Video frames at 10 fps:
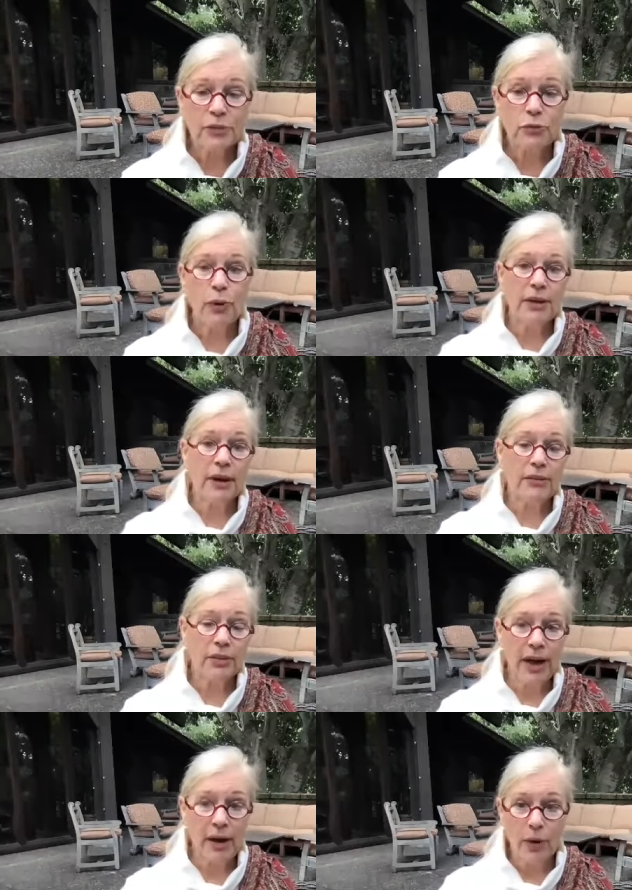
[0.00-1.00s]
to one another
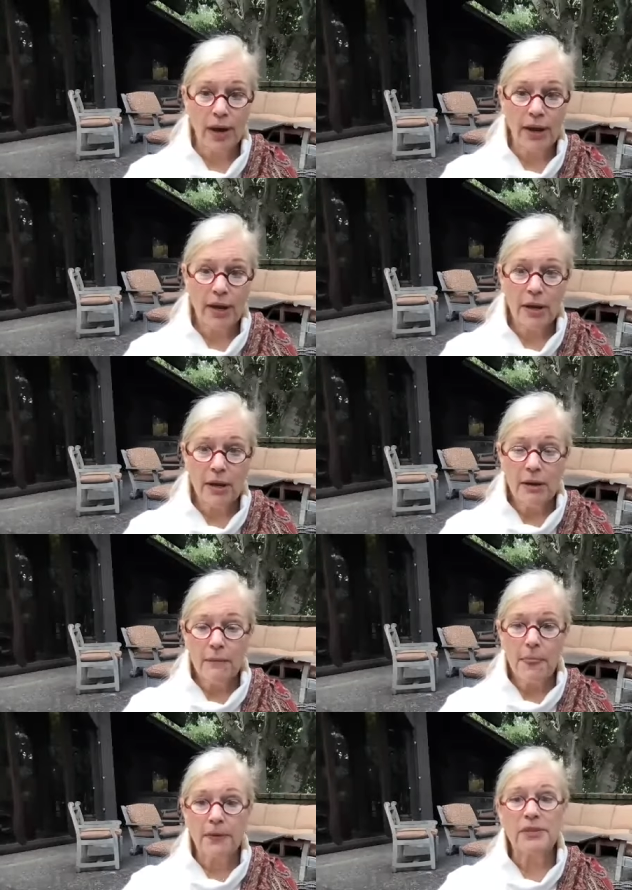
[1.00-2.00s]
that way,
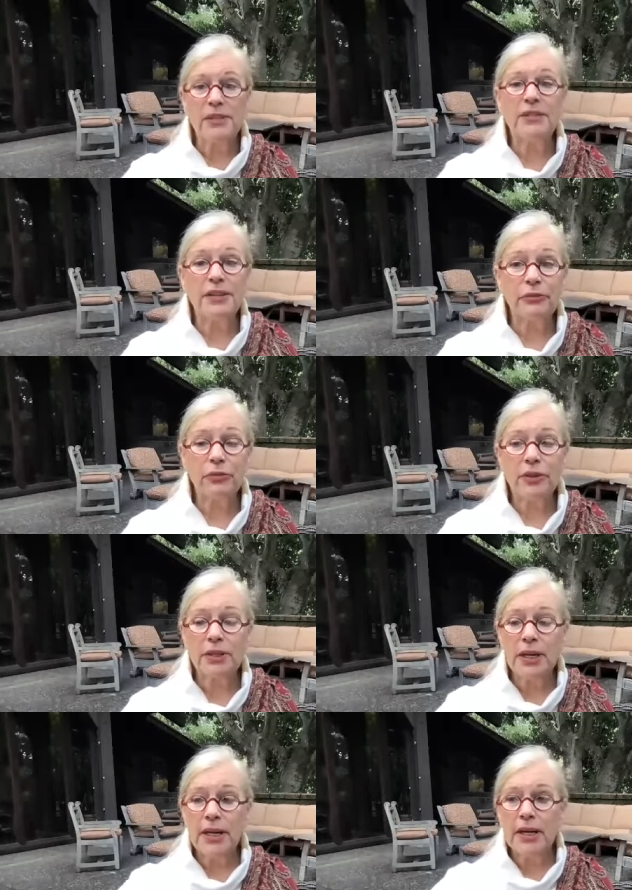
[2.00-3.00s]
there's a different
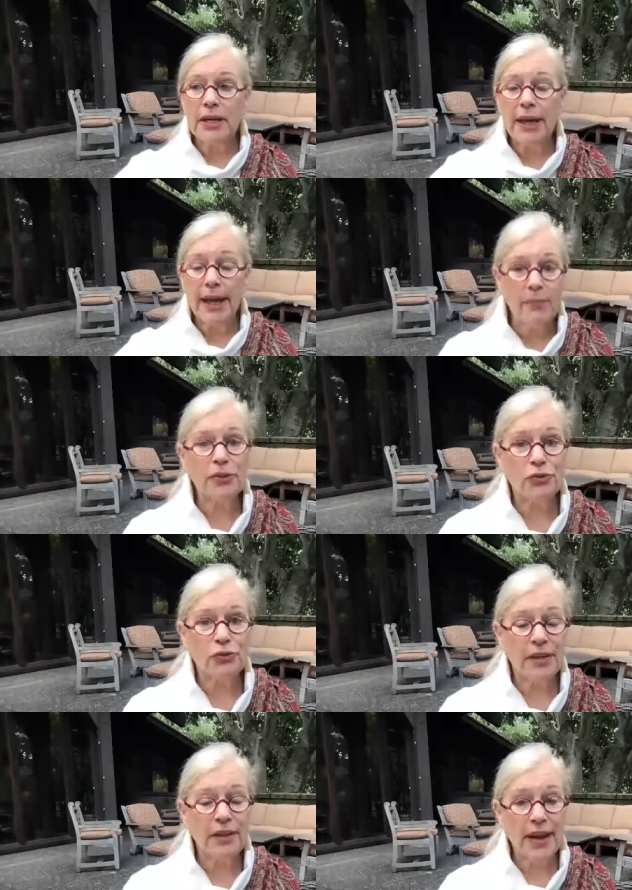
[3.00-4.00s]

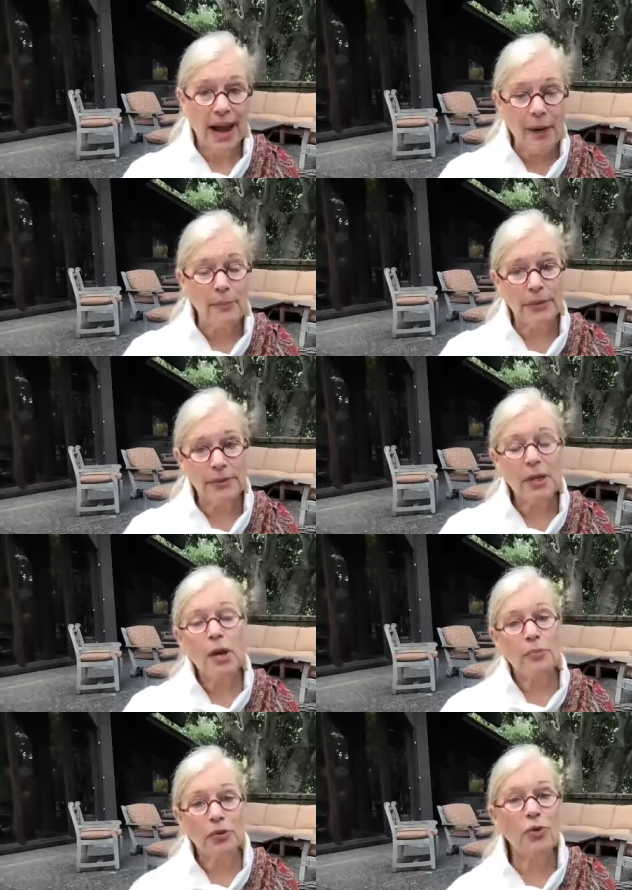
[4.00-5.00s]
chemistry that happens
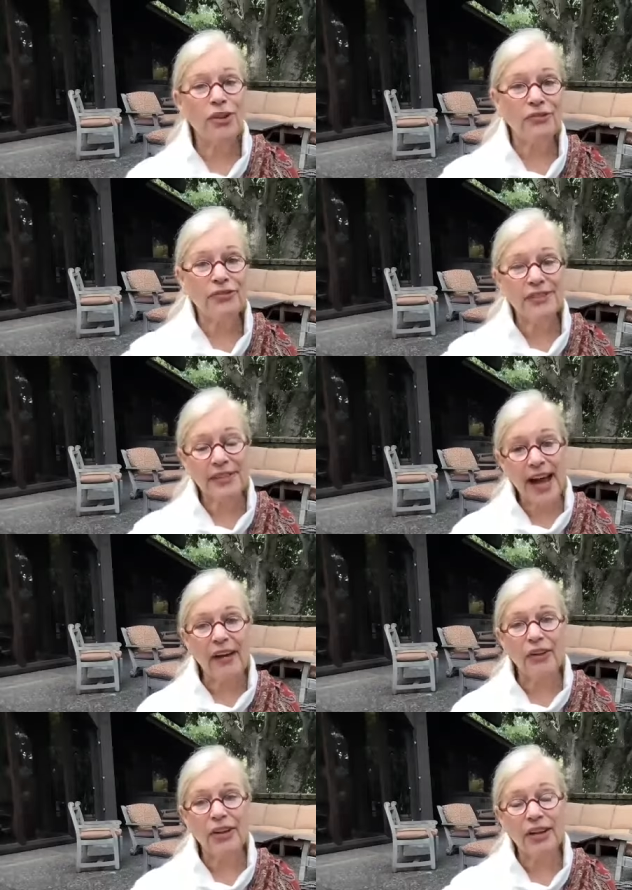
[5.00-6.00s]
between the
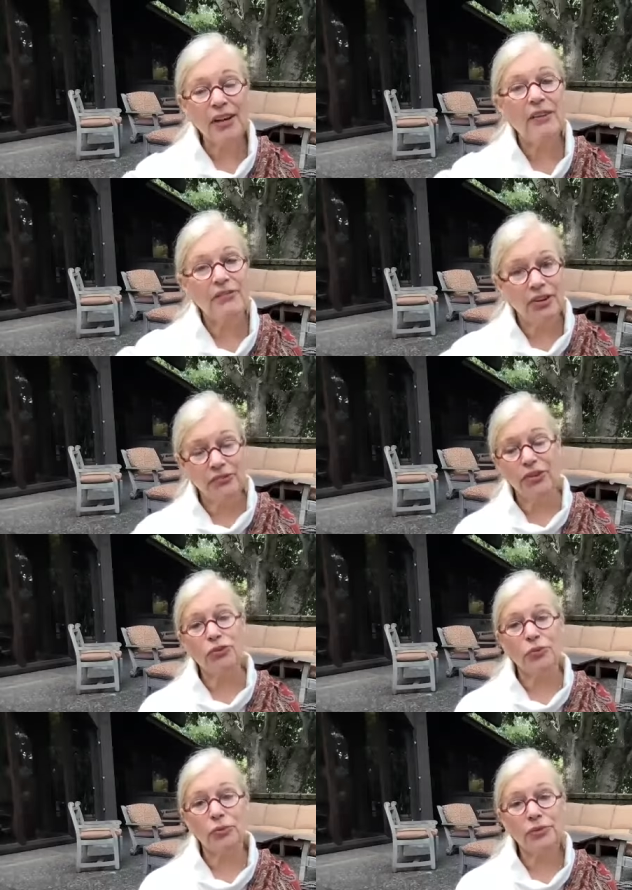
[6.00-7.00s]
physicality of
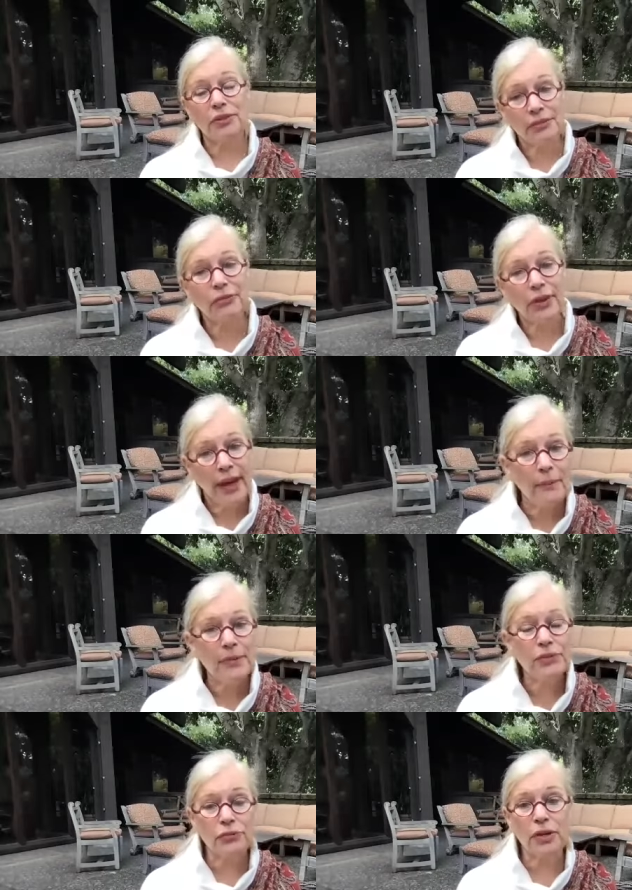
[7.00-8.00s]
individuals, a different
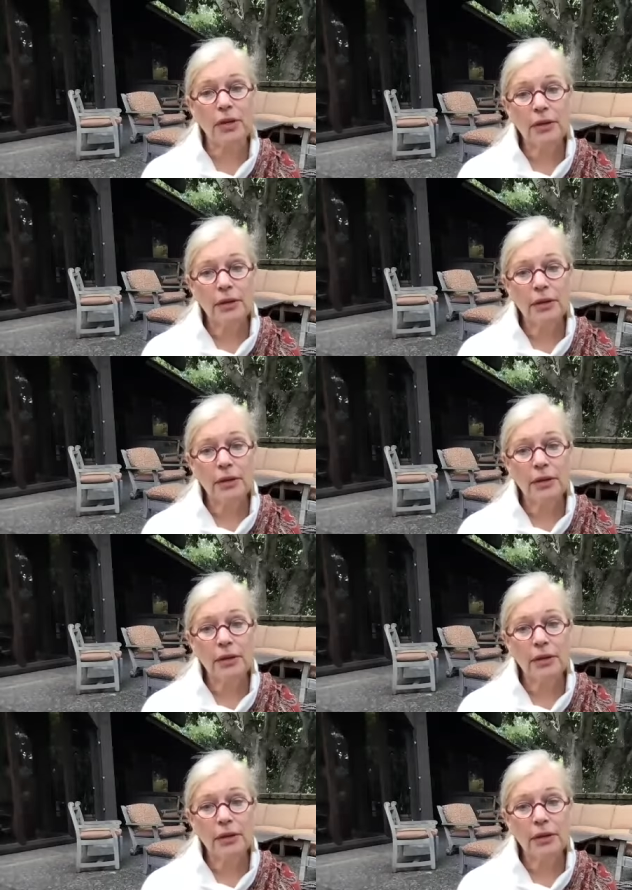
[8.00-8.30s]
chemistry.